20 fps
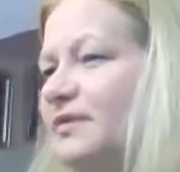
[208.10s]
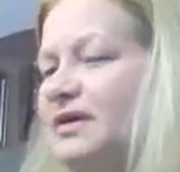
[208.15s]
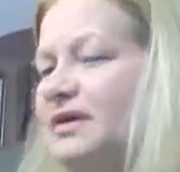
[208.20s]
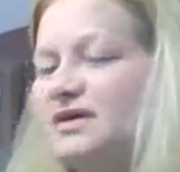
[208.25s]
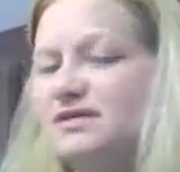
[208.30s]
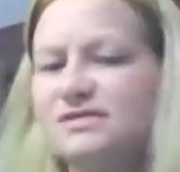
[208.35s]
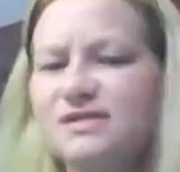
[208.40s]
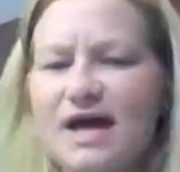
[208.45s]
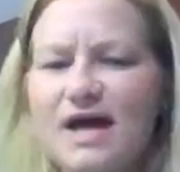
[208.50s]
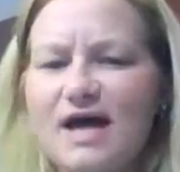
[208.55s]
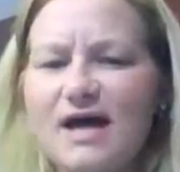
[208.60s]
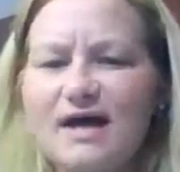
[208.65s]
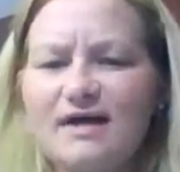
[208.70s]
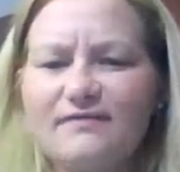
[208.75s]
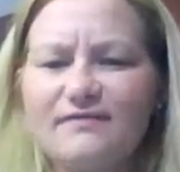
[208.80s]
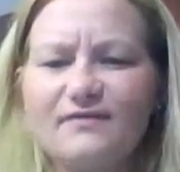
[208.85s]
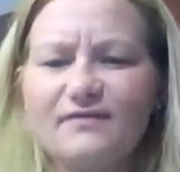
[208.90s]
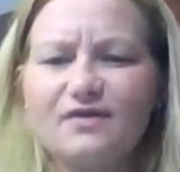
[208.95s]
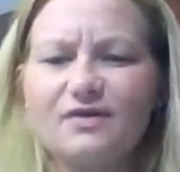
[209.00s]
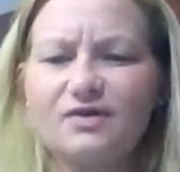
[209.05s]
because I
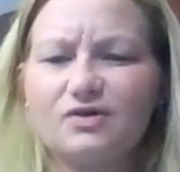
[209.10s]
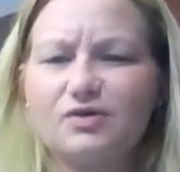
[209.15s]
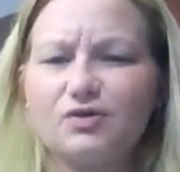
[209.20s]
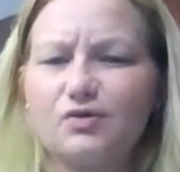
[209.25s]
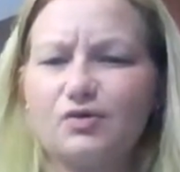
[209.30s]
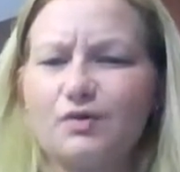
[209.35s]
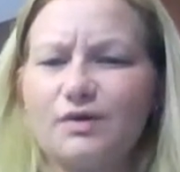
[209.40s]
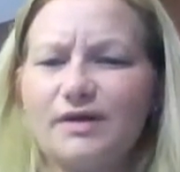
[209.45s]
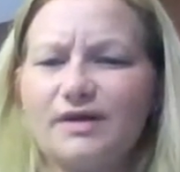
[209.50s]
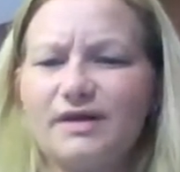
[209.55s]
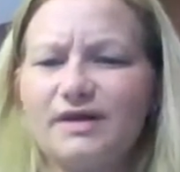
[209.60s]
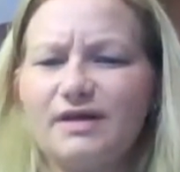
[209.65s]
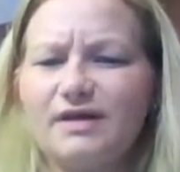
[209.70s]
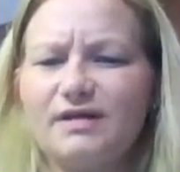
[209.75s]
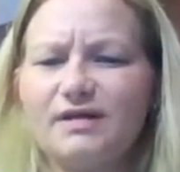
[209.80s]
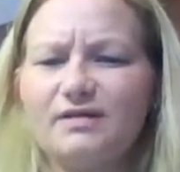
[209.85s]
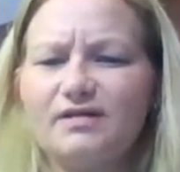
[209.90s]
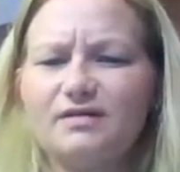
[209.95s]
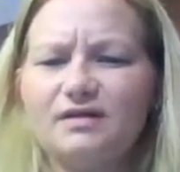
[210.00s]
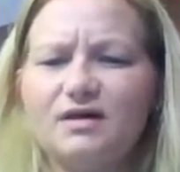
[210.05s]
have green,